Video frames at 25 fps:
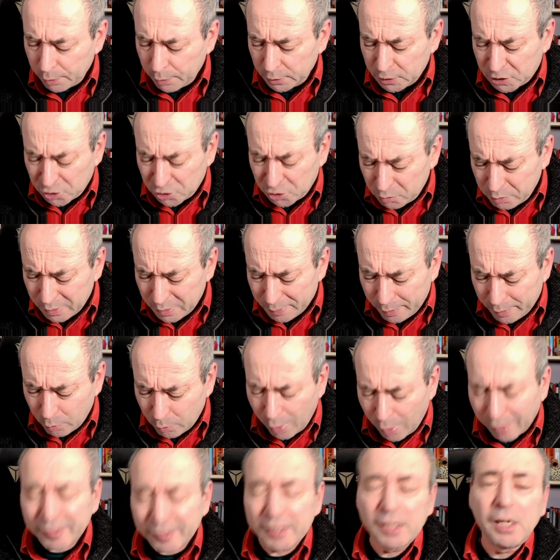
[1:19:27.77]
But should we be
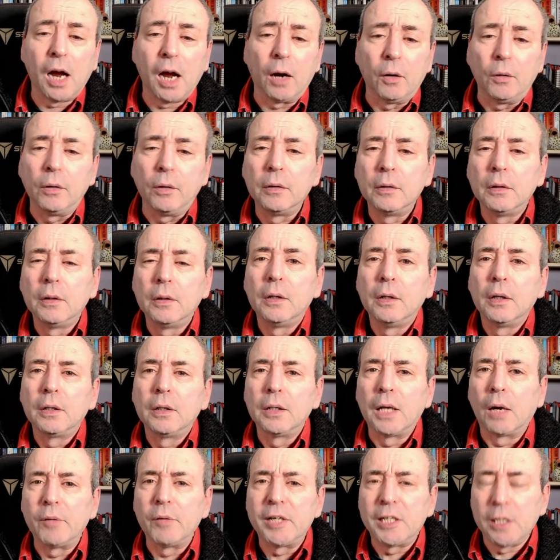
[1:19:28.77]
worried? No,
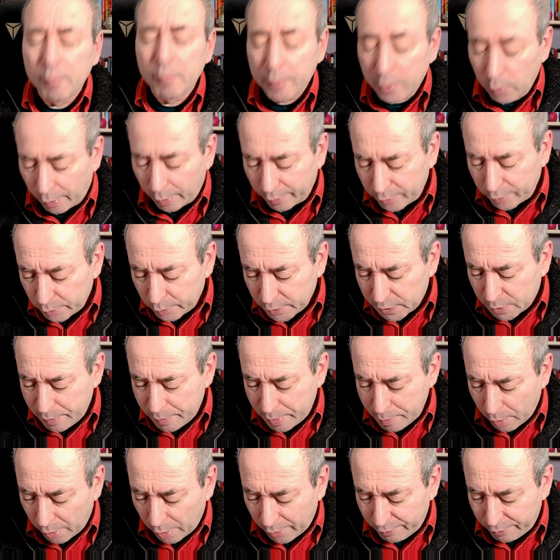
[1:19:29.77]
we shouldn't be worried. We should
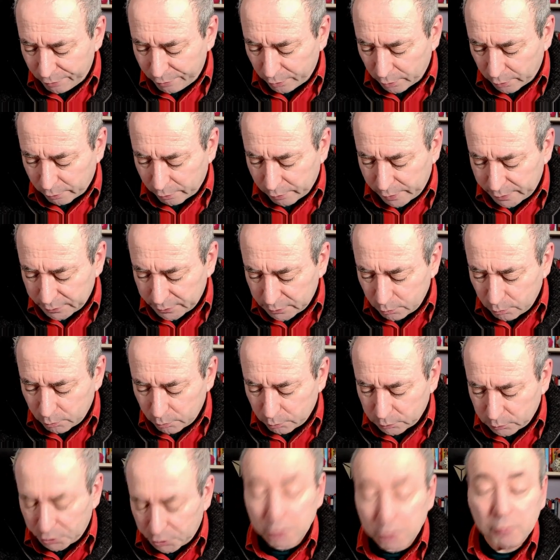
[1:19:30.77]
be mindful. And the
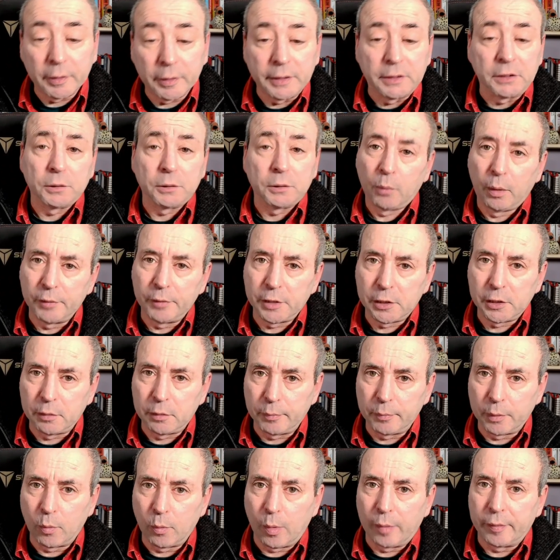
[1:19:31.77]
reason, two reasons why we
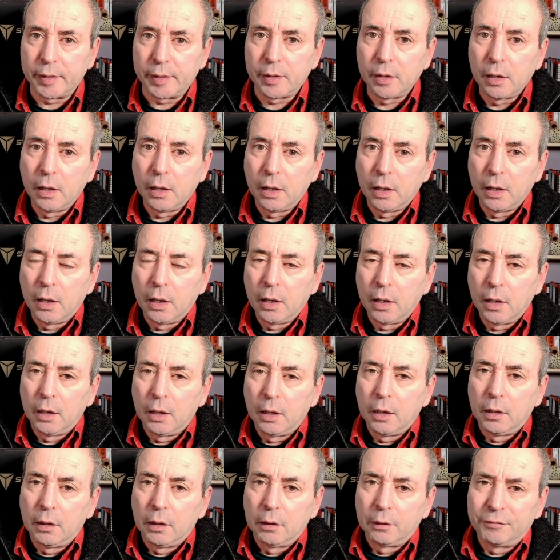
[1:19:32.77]
shouldn't be worried.
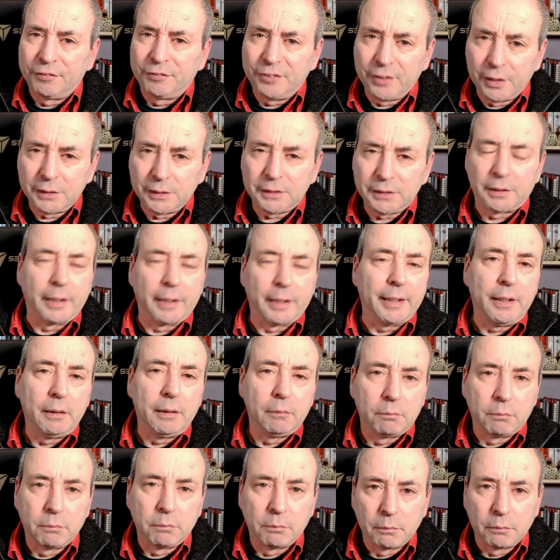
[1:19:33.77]
Firstly,
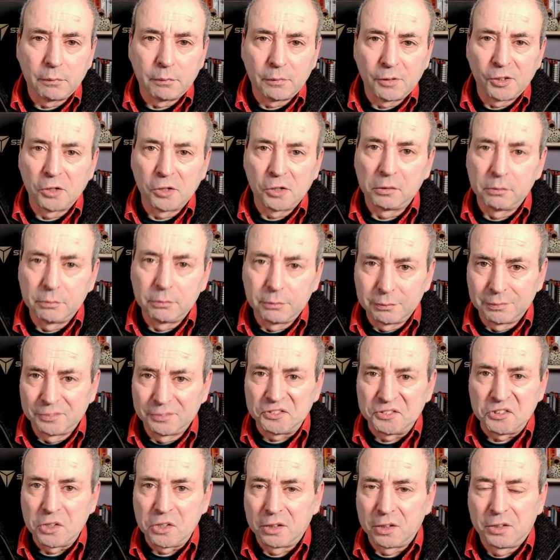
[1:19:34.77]

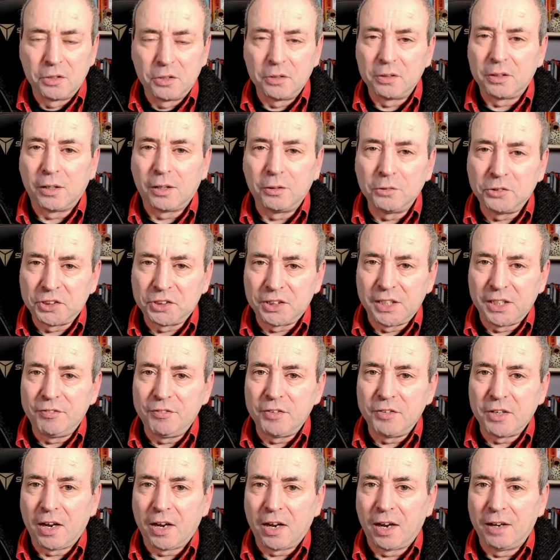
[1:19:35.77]
good old
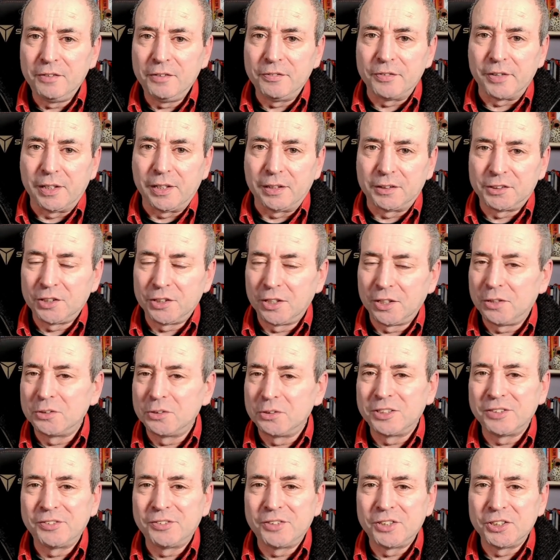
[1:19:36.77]
Stephen Covey,
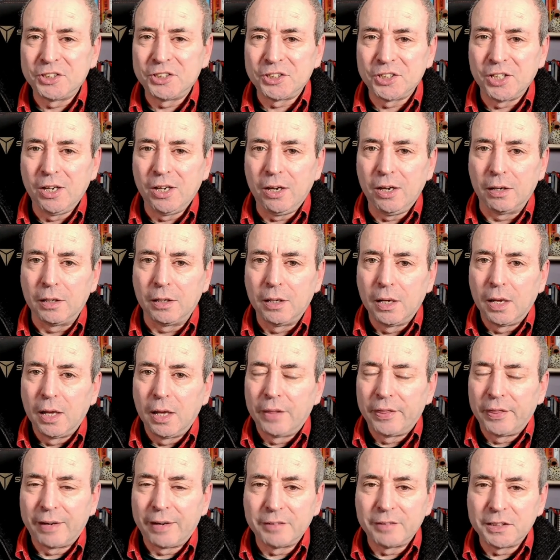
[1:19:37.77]
circles of concern.
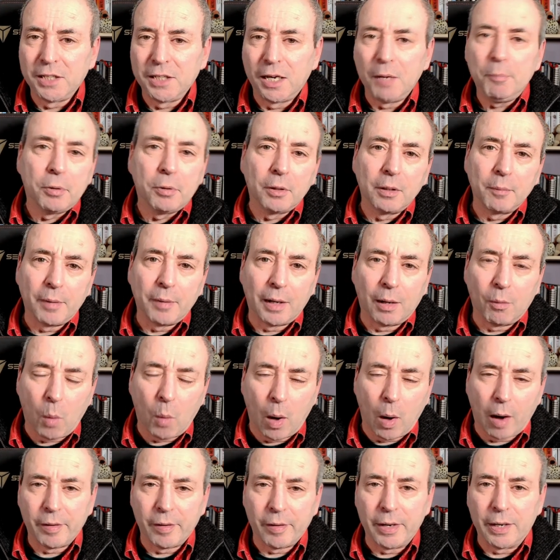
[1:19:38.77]
There is no point about
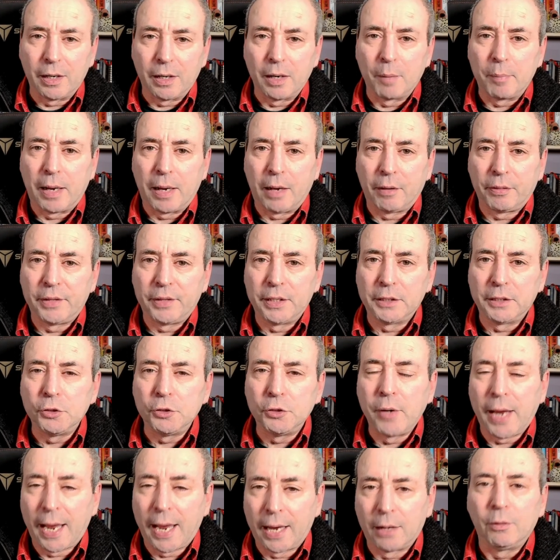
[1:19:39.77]
worrying about
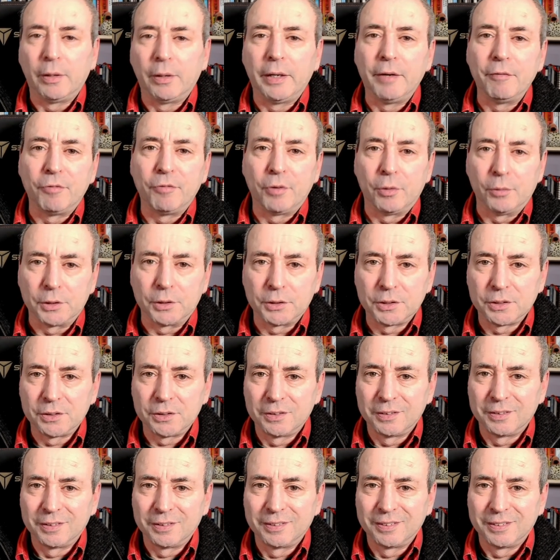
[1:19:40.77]
things you cannot
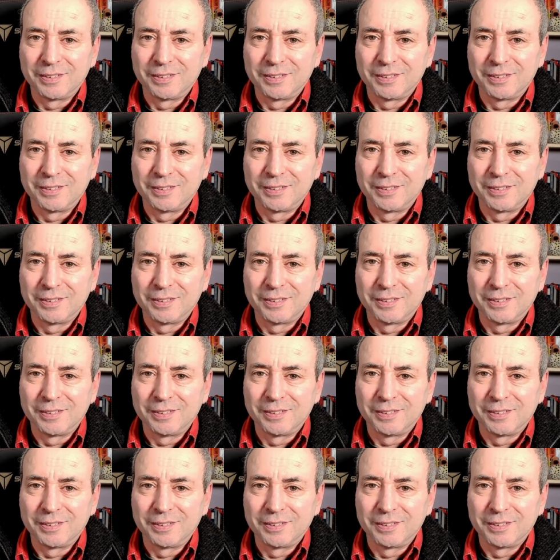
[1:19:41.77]
influence.